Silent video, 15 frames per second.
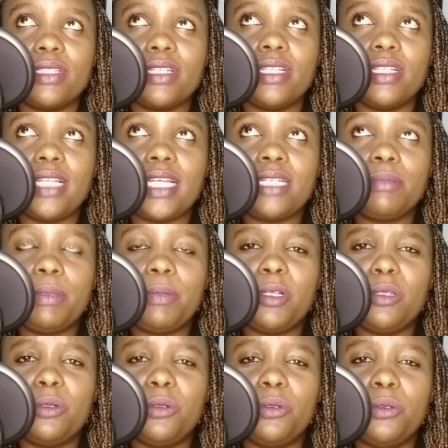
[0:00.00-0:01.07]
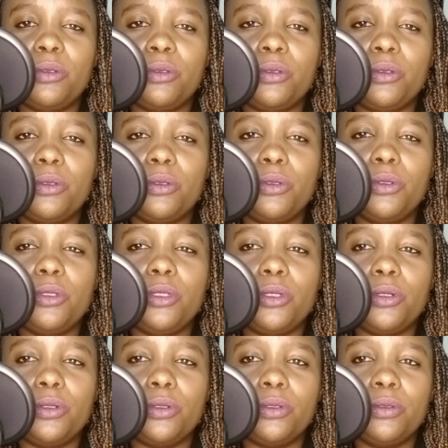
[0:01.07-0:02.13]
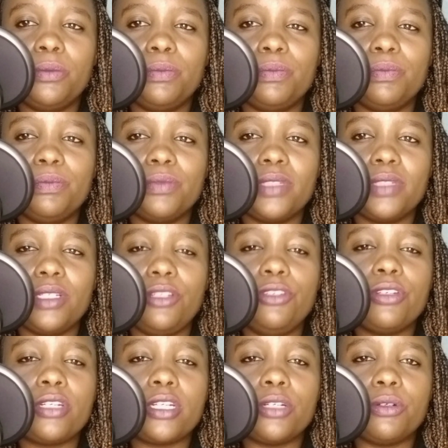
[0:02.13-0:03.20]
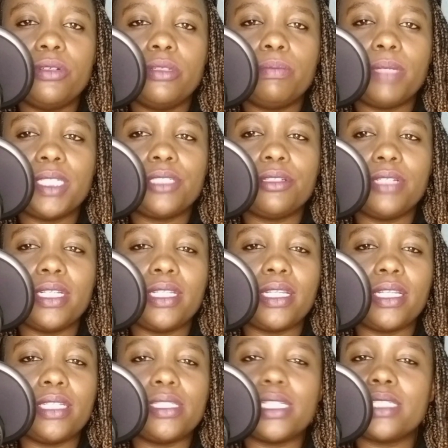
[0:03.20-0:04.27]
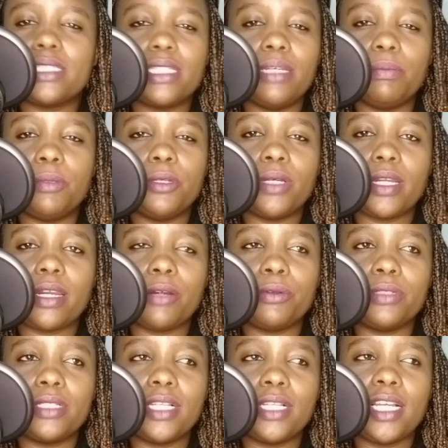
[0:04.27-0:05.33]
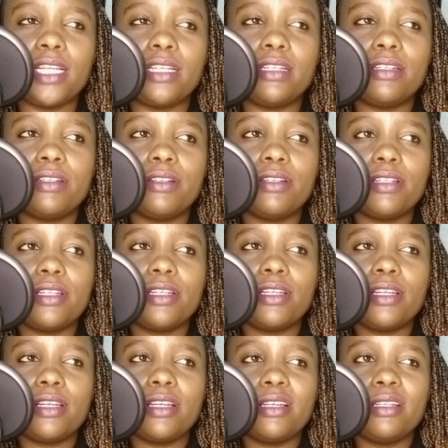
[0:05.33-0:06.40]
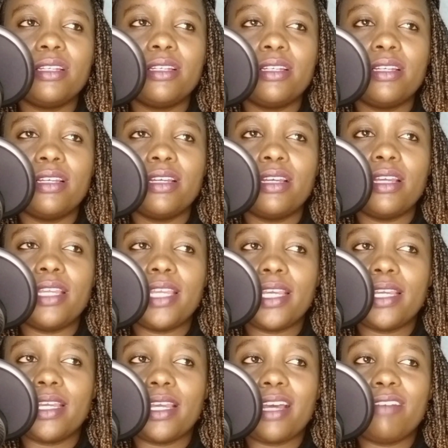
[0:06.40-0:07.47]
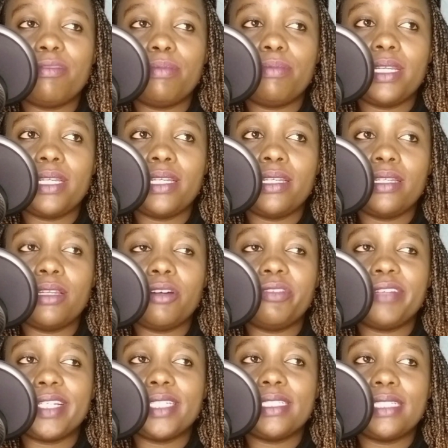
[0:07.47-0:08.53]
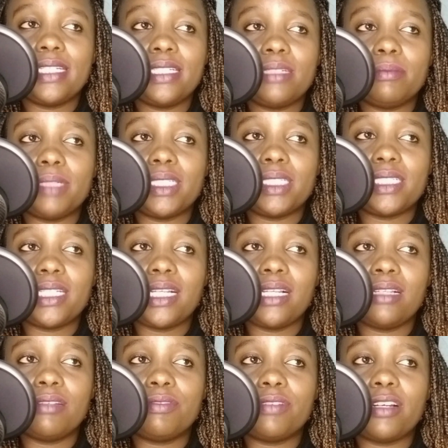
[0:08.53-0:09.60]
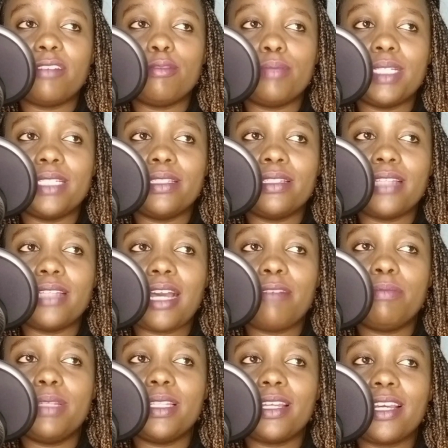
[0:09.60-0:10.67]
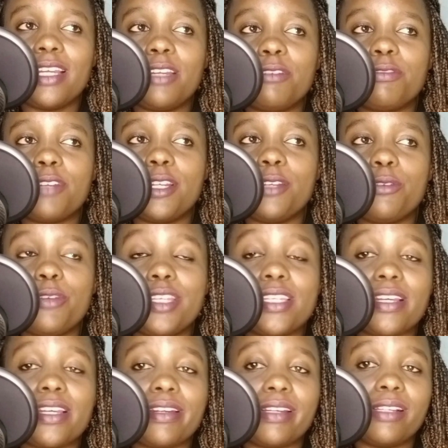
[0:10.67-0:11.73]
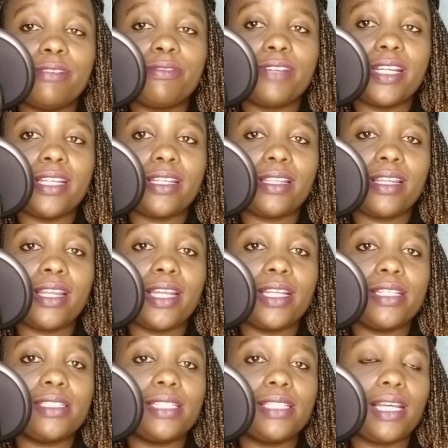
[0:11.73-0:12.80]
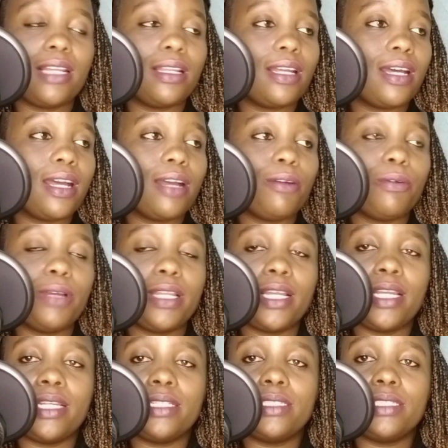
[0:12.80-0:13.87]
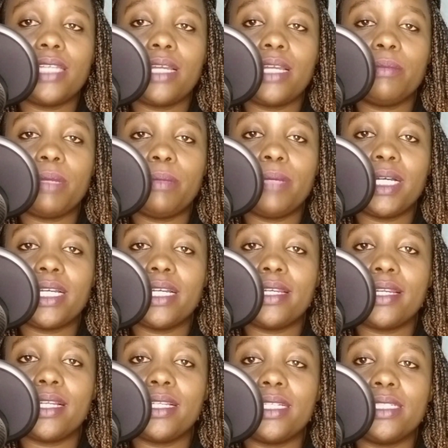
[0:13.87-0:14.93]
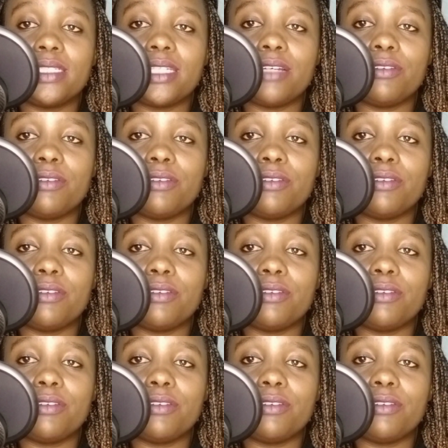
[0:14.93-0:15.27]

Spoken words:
like, people who know you're a good person and they just keep you around. Like, yeah, I've been overextending myself. I've been the kind of friend who is a real friend, and then when I turn my back, I realize